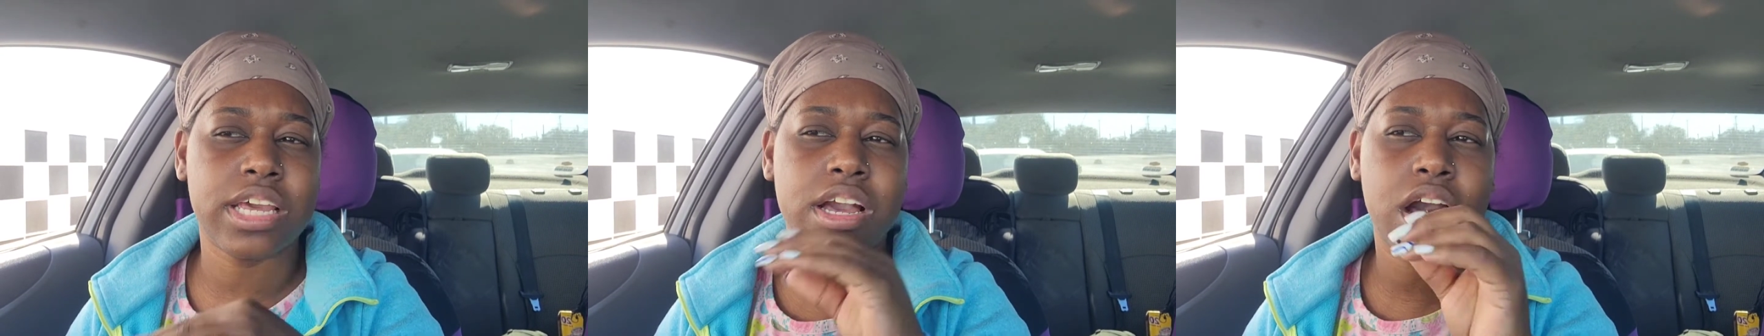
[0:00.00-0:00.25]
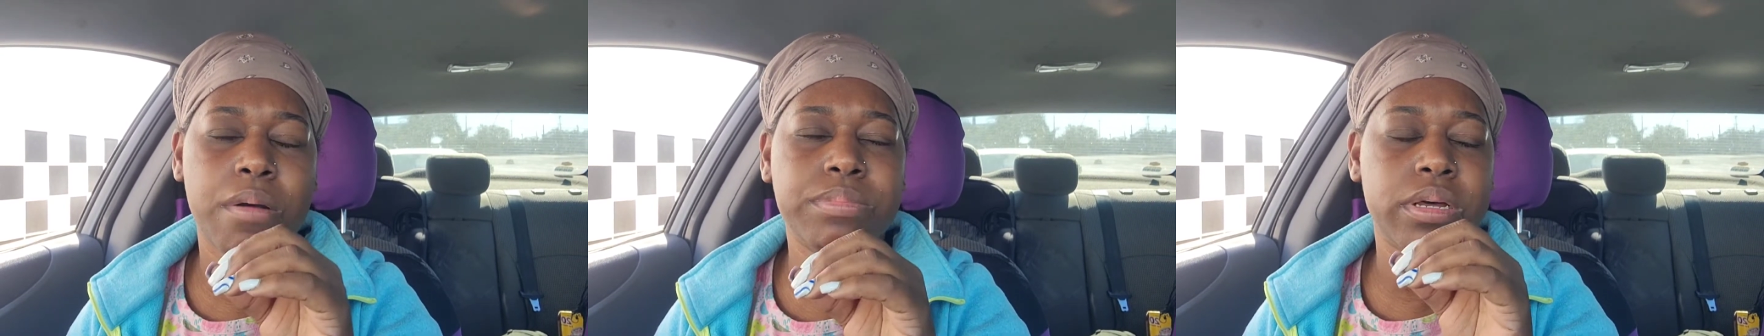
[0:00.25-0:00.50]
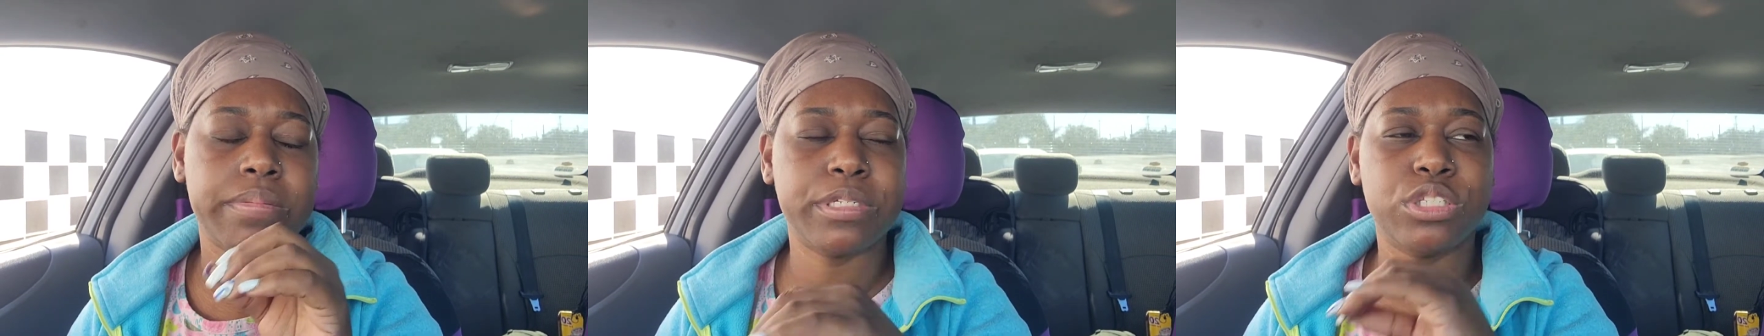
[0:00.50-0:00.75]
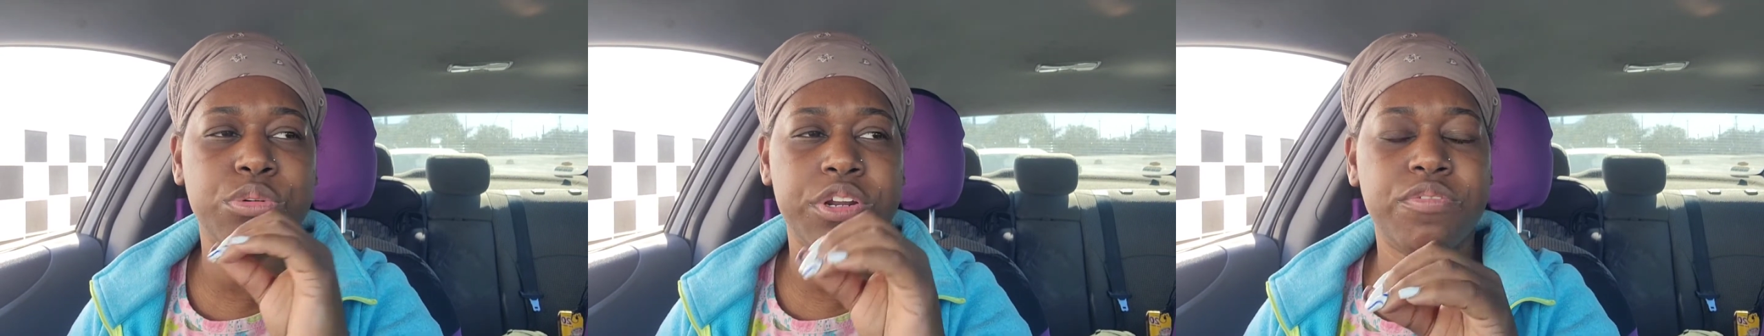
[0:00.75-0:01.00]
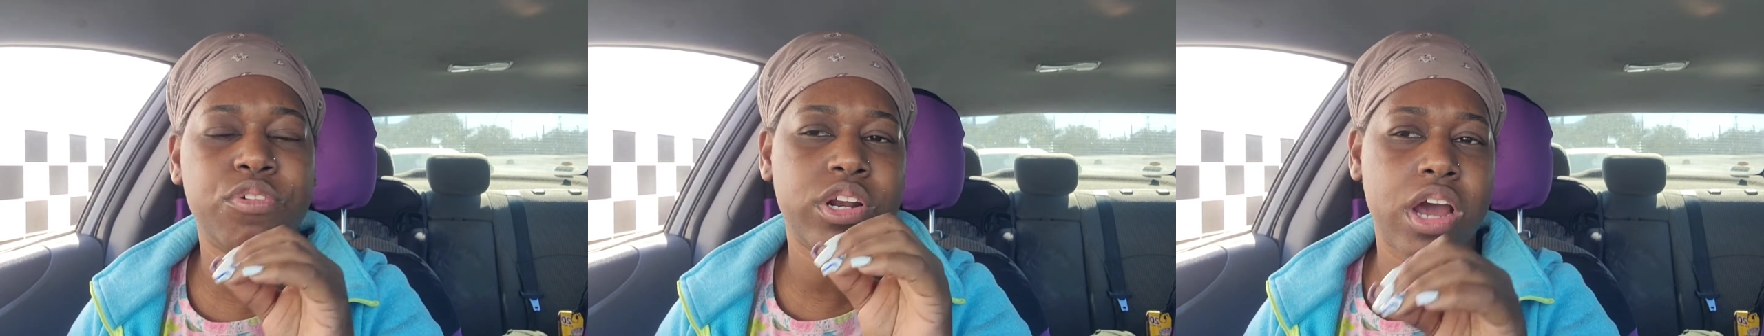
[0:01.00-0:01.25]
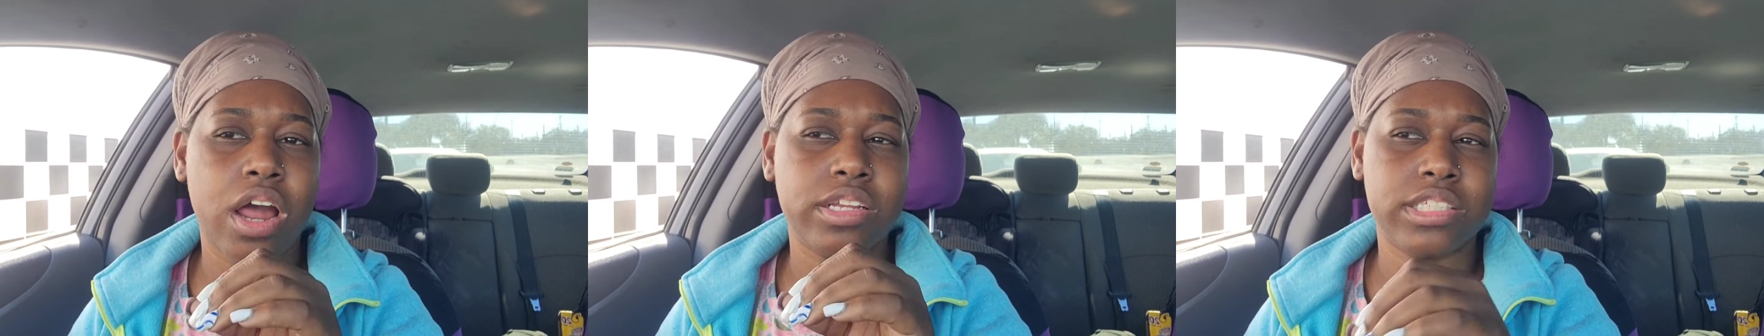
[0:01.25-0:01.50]
it comes up to
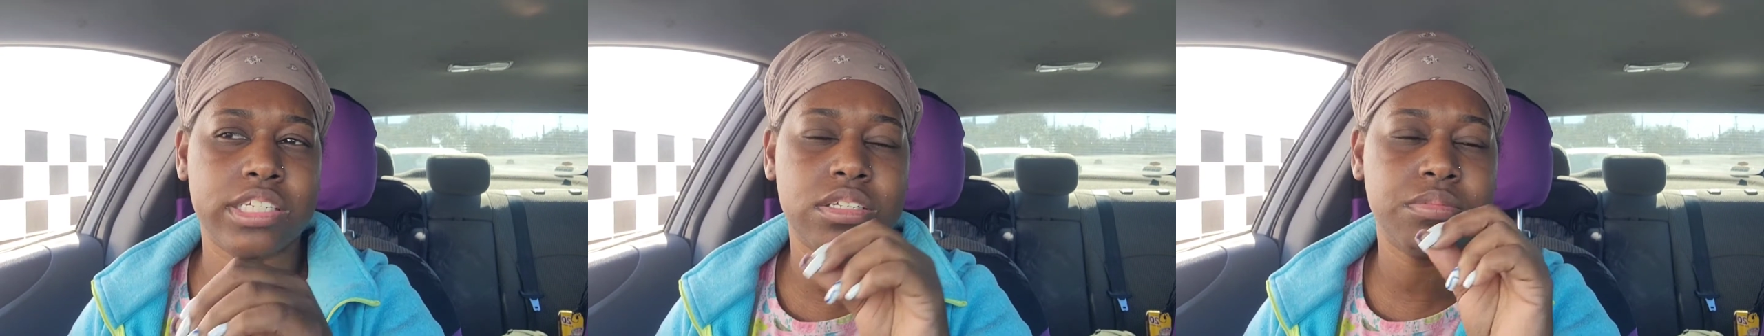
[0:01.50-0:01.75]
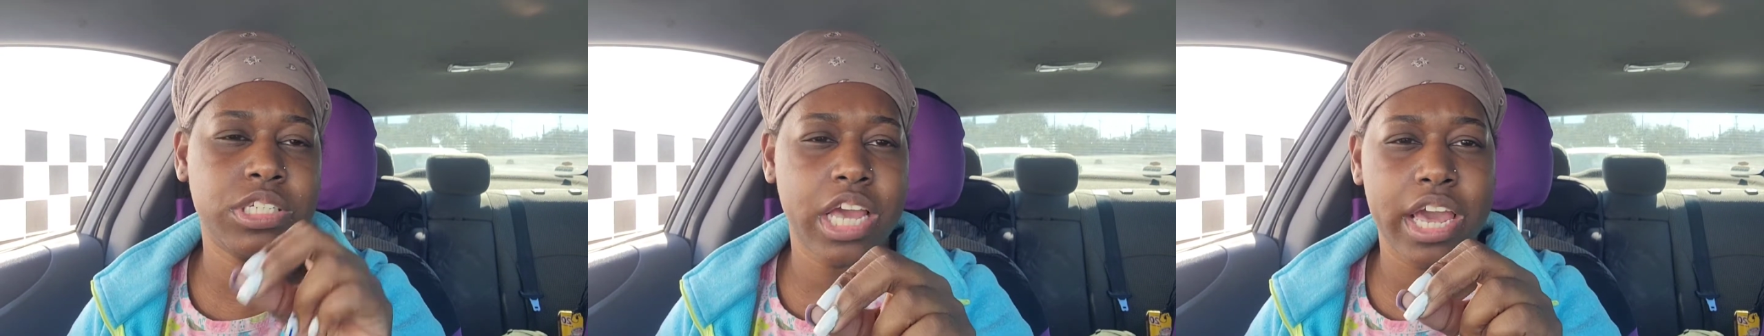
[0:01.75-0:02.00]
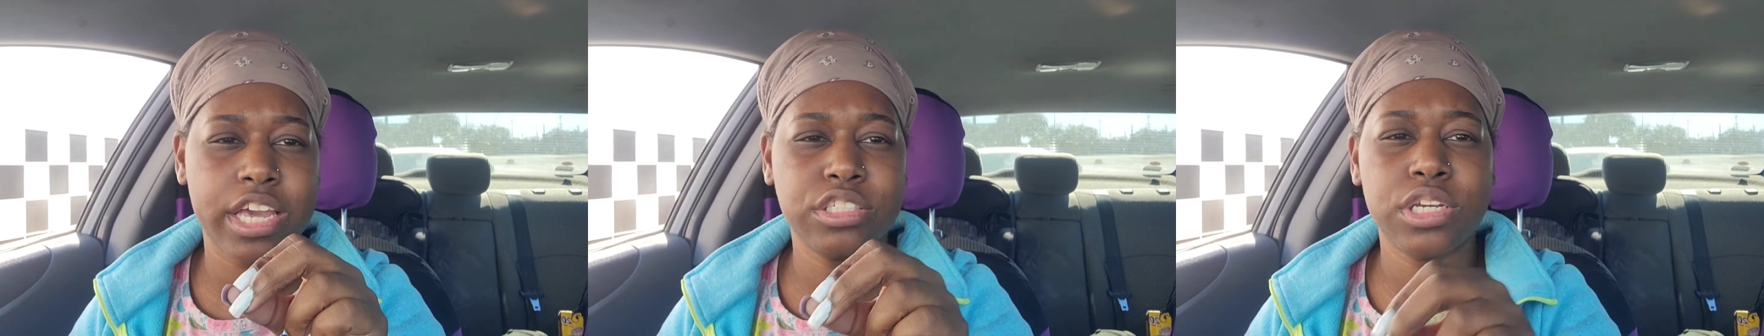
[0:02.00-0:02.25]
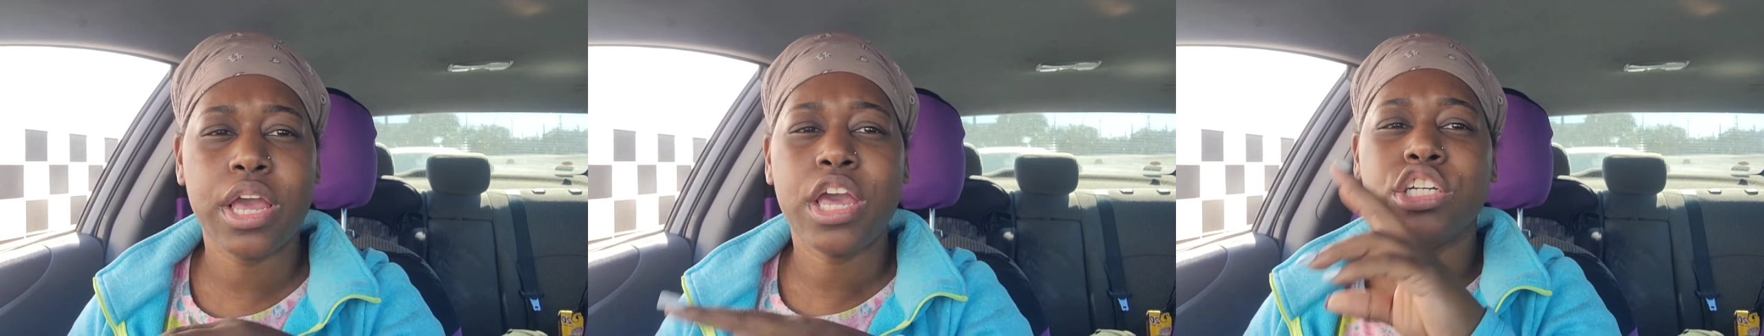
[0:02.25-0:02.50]
$24 and some change.